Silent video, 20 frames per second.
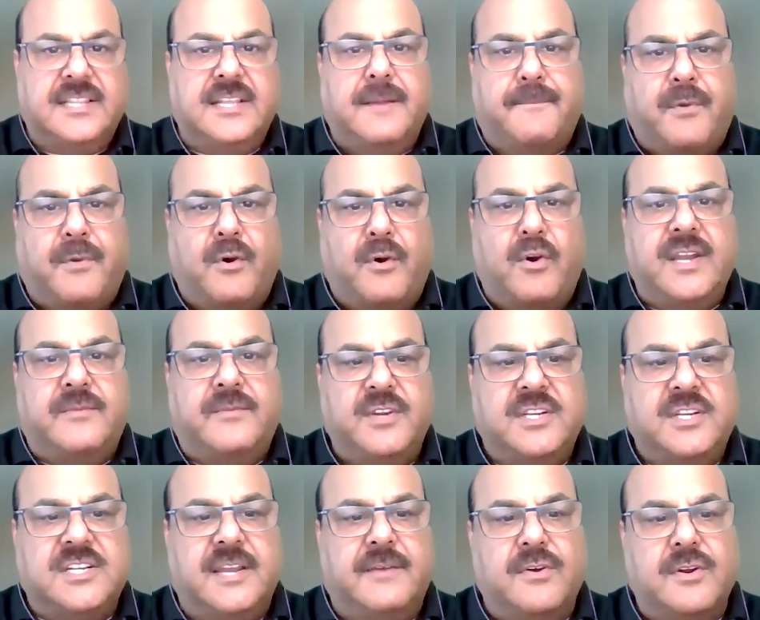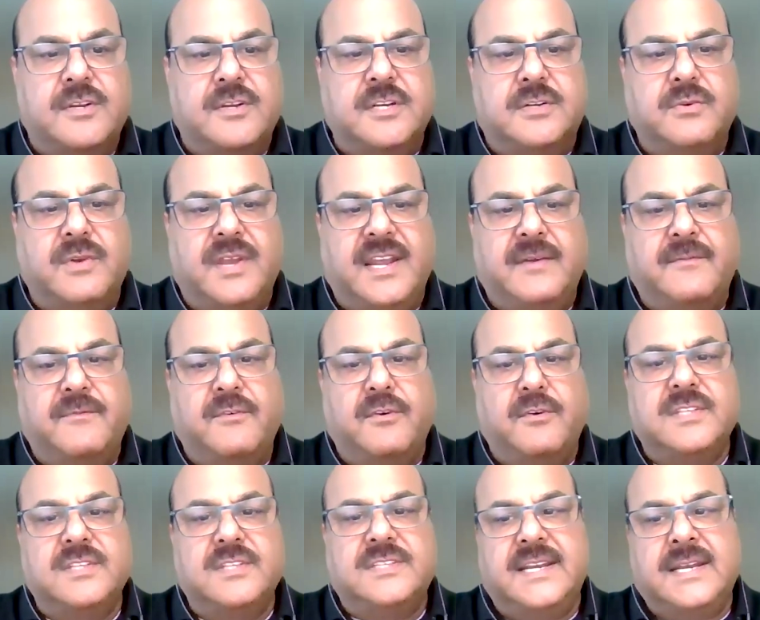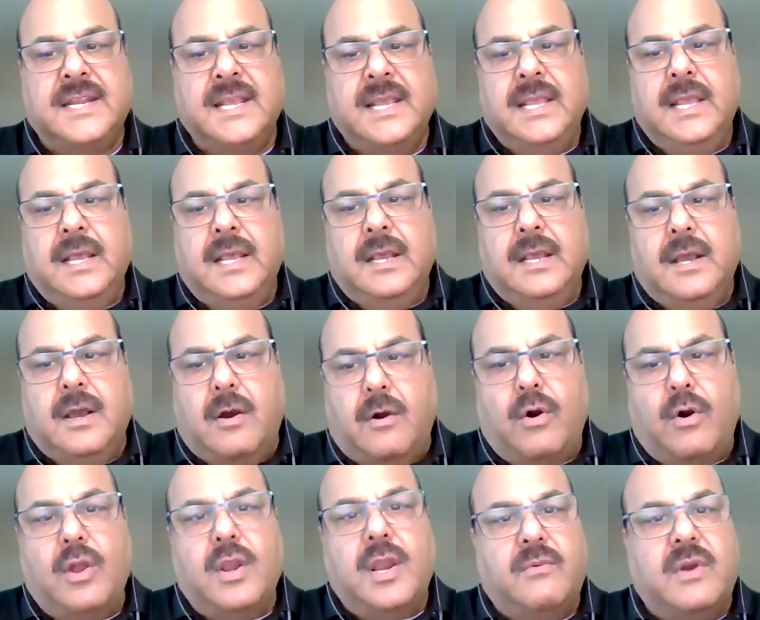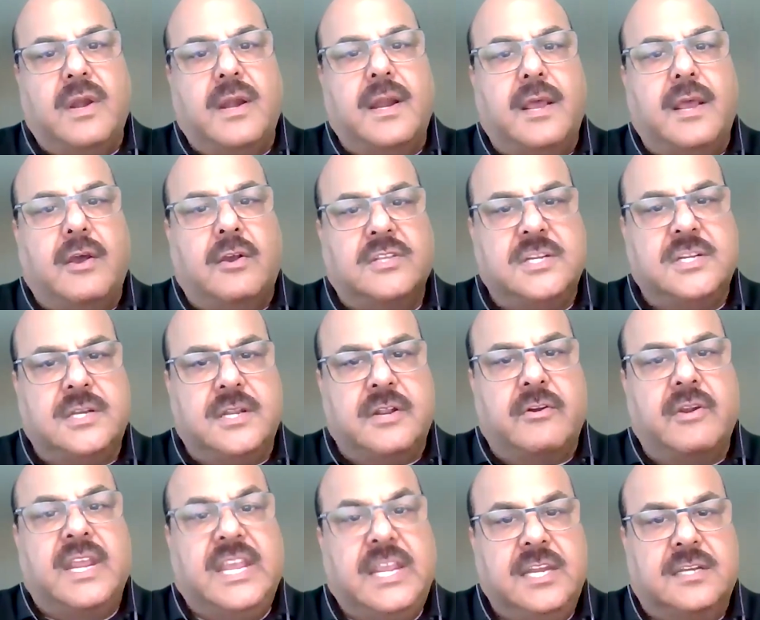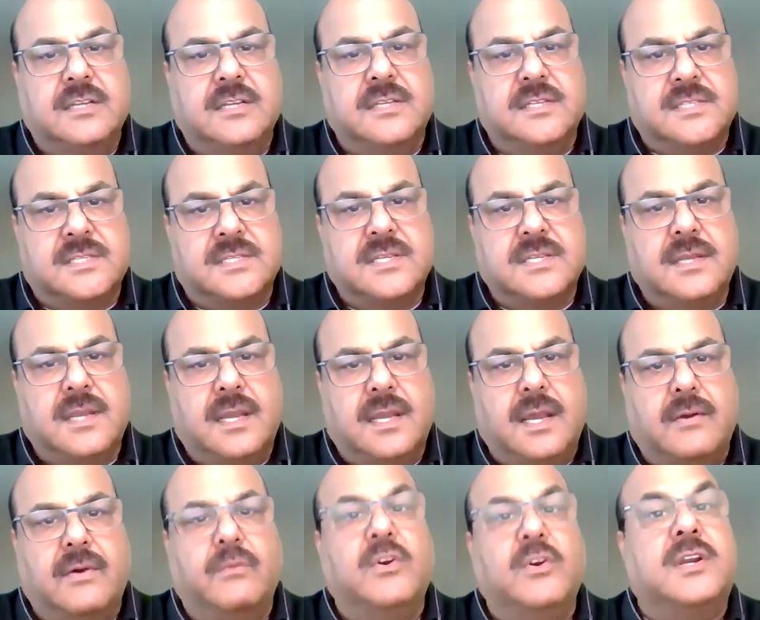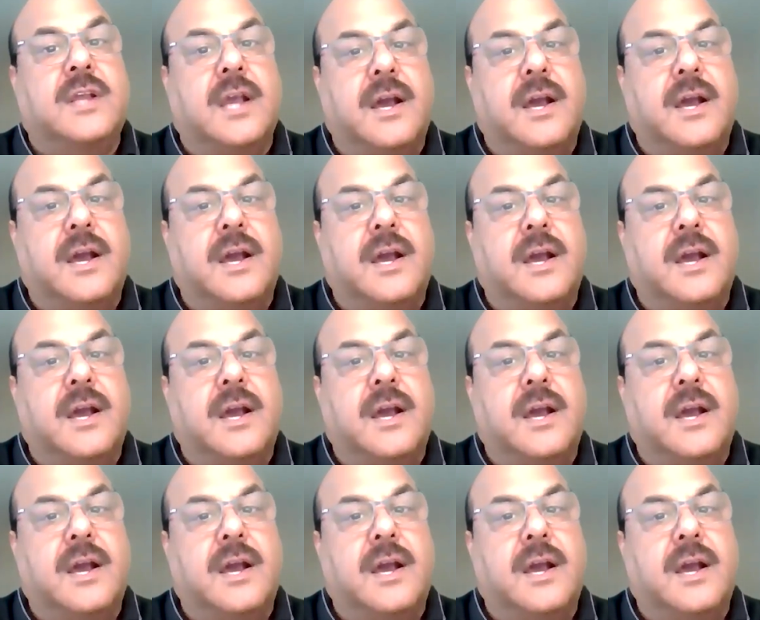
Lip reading: Another point which I wanted to add was that all our auxiliary heaters would